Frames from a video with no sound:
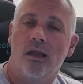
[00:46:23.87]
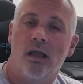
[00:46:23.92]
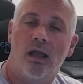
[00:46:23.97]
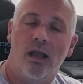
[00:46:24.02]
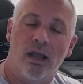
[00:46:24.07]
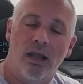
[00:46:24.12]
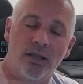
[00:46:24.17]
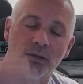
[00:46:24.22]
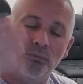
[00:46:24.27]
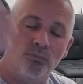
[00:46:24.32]

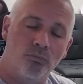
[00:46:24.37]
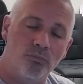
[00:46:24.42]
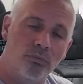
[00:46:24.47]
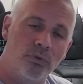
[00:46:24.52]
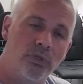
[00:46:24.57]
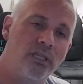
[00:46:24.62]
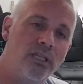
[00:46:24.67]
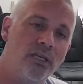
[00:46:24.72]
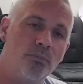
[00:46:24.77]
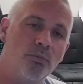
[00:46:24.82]
I
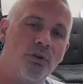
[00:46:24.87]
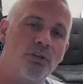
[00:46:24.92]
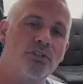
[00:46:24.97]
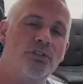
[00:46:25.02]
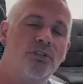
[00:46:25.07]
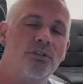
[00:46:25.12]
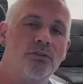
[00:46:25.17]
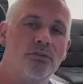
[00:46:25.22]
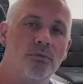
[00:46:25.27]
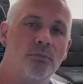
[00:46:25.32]
really
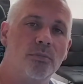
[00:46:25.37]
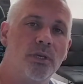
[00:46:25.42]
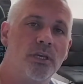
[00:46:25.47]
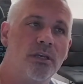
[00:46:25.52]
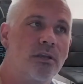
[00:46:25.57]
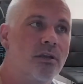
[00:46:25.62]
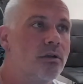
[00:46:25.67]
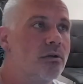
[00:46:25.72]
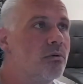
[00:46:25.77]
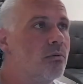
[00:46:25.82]
appreciate you being
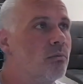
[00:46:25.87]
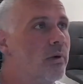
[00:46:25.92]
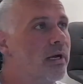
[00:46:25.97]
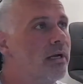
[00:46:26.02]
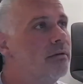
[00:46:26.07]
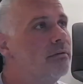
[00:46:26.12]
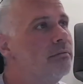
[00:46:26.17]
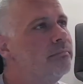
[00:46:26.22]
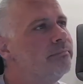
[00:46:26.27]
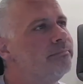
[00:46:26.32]
here.
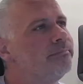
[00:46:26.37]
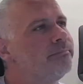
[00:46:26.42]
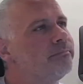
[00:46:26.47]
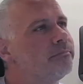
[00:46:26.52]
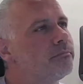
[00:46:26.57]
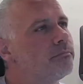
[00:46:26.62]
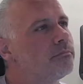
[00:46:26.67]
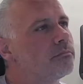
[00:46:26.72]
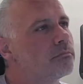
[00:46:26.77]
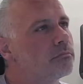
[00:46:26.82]
Well,
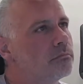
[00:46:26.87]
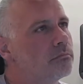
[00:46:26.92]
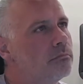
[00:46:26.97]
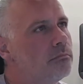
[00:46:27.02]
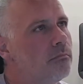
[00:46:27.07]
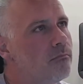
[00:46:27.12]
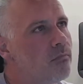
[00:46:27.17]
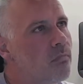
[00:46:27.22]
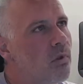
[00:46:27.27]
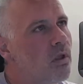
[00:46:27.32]

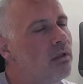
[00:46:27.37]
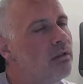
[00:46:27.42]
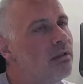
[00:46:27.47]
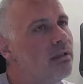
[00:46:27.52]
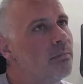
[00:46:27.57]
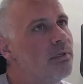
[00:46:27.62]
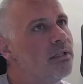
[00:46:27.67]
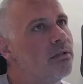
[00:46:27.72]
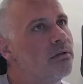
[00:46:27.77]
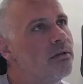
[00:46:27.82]
let me
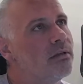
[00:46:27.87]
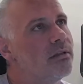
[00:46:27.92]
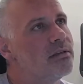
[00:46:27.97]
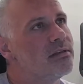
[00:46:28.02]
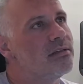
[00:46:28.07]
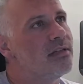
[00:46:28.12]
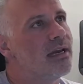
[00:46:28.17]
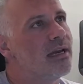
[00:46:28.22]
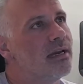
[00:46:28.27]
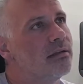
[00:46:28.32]
look at the
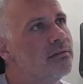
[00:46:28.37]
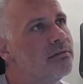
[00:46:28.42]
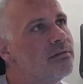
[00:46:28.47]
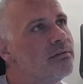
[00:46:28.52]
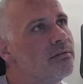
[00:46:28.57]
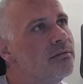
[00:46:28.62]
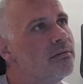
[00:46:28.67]
stats.